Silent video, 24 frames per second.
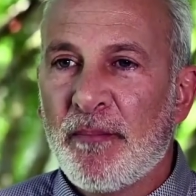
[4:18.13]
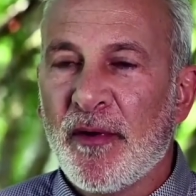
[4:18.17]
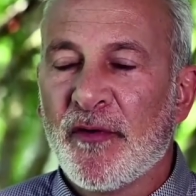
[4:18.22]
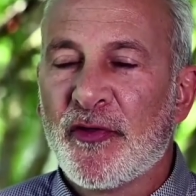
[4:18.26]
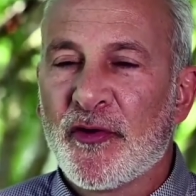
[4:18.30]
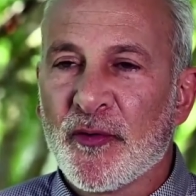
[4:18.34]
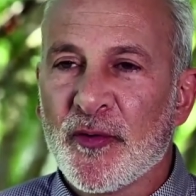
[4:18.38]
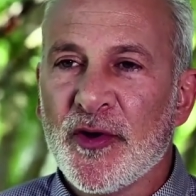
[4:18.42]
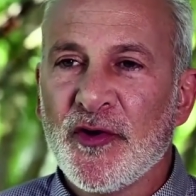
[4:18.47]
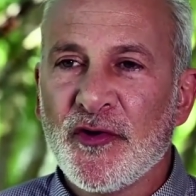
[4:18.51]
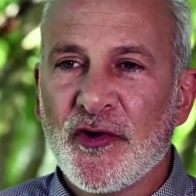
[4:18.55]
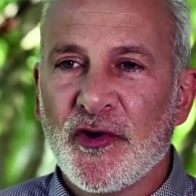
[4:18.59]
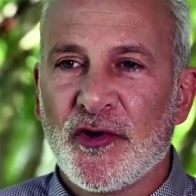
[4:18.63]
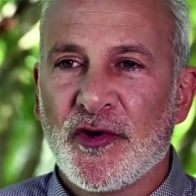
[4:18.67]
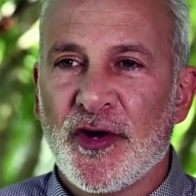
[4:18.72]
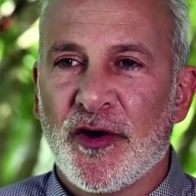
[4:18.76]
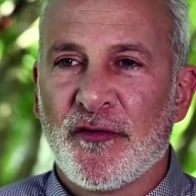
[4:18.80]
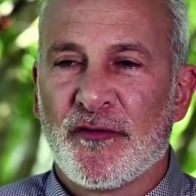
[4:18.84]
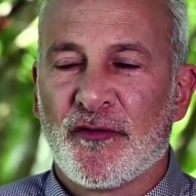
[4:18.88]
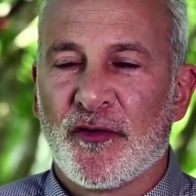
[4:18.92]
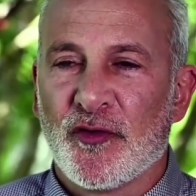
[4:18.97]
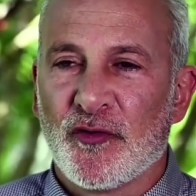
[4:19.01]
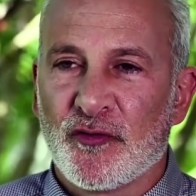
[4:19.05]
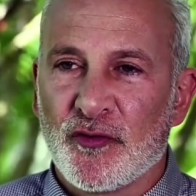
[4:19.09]
But there is a
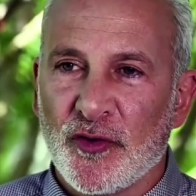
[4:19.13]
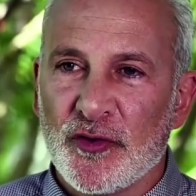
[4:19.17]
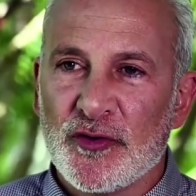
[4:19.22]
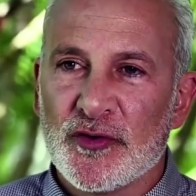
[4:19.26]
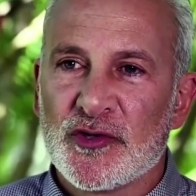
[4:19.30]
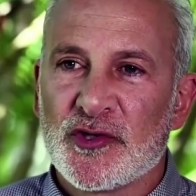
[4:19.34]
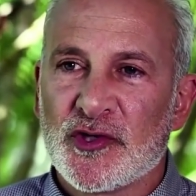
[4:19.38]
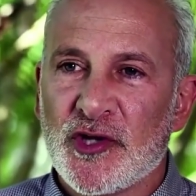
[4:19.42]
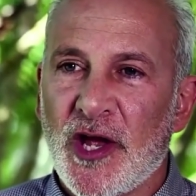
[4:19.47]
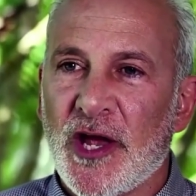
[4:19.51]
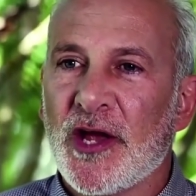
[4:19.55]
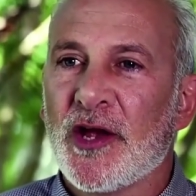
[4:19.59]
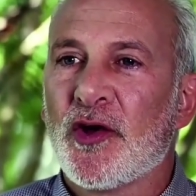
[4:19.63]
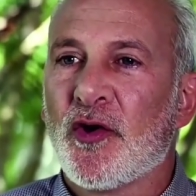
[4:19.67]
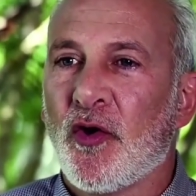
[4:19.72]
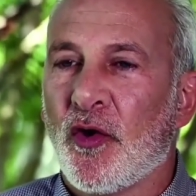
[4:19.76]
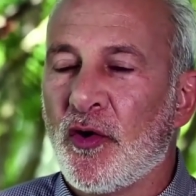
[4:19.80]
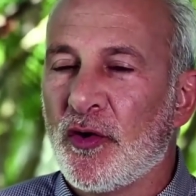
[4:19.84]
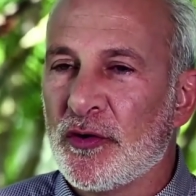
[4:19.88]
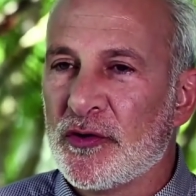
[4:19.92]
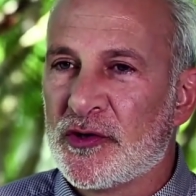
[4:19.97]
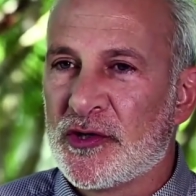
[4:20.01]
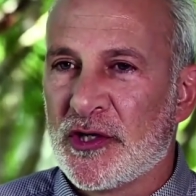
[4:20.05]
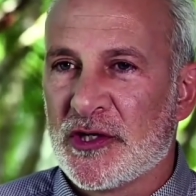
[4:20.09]
difference. When you say
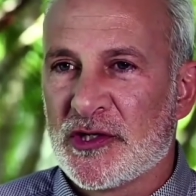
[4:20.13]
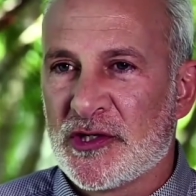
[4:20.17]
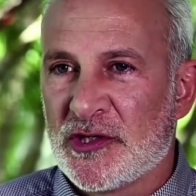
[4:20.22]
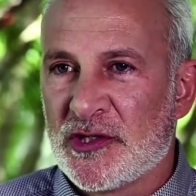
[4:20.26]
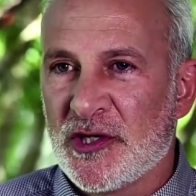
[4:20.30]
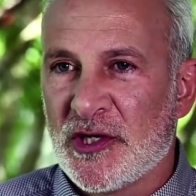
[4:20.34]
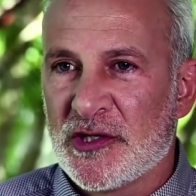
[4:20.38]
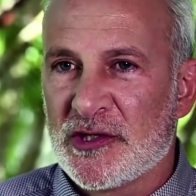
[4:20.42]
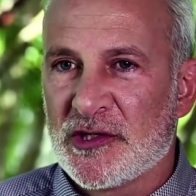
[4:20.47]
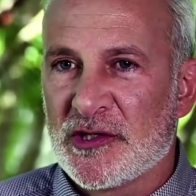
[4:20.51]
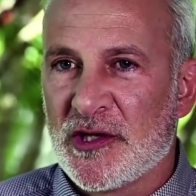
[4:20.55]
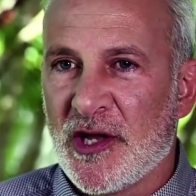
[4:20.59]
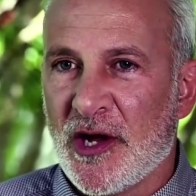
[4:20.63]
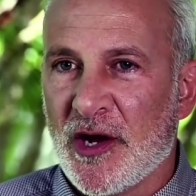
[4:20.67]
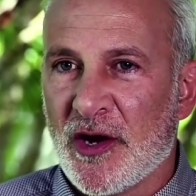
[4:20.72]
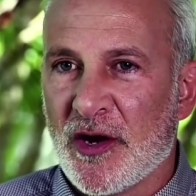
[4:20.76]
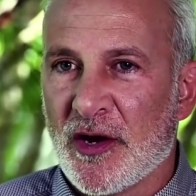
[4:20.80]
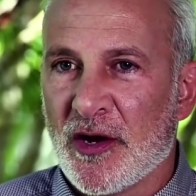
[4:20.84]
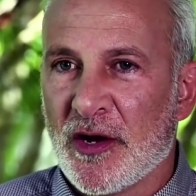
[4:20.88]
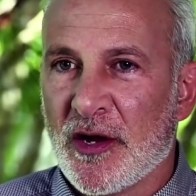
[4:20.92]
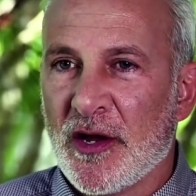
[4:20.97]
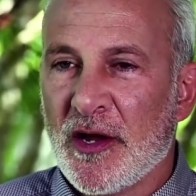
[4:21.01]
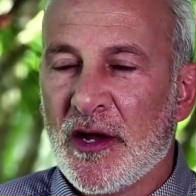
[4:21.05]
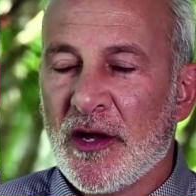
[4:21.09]
gold just sits
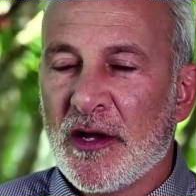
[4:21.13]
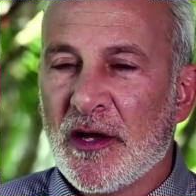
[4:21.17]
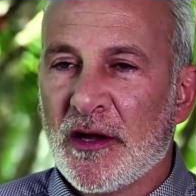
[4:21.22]
there,